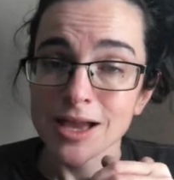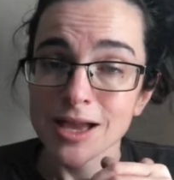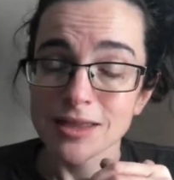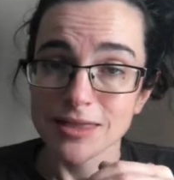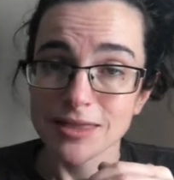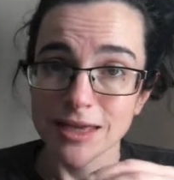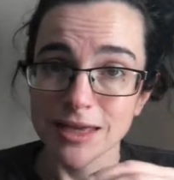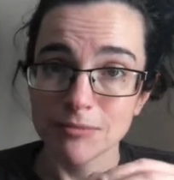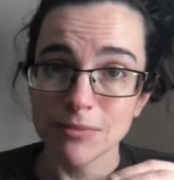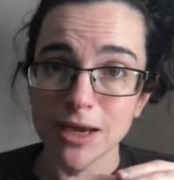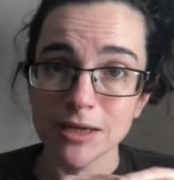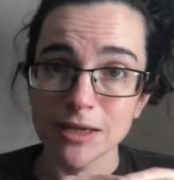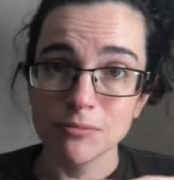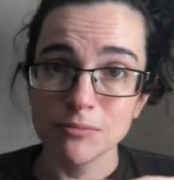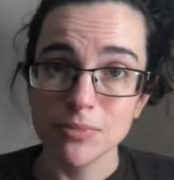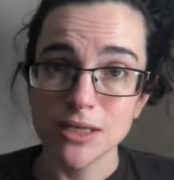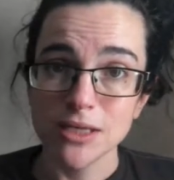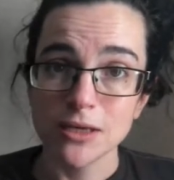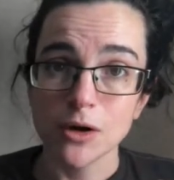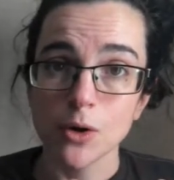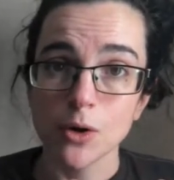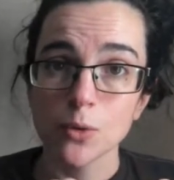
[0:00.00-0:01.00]
they might
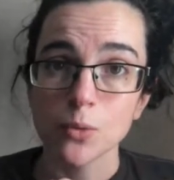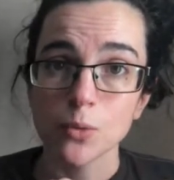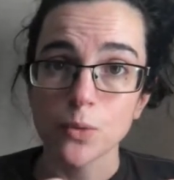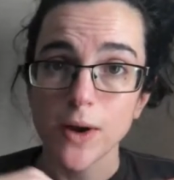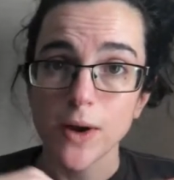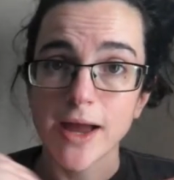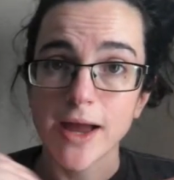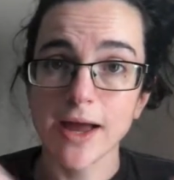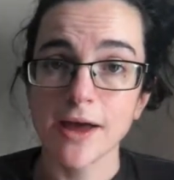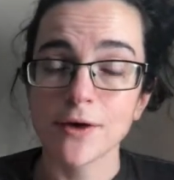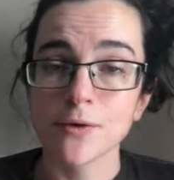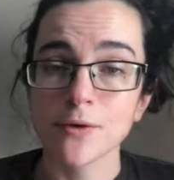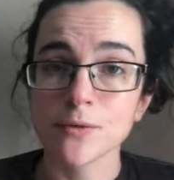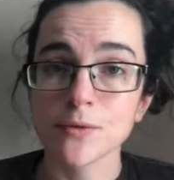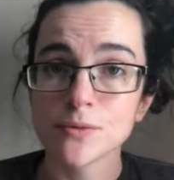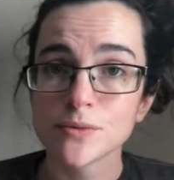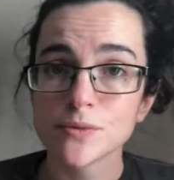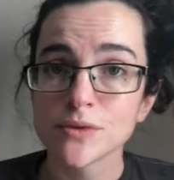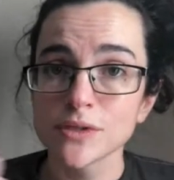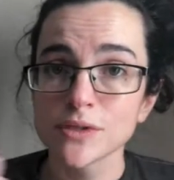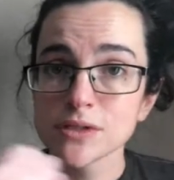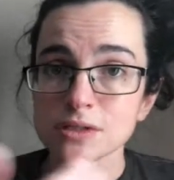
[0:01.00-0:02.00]
be
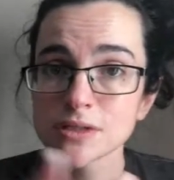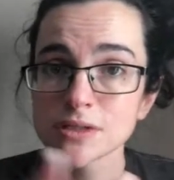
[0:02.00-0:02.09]
around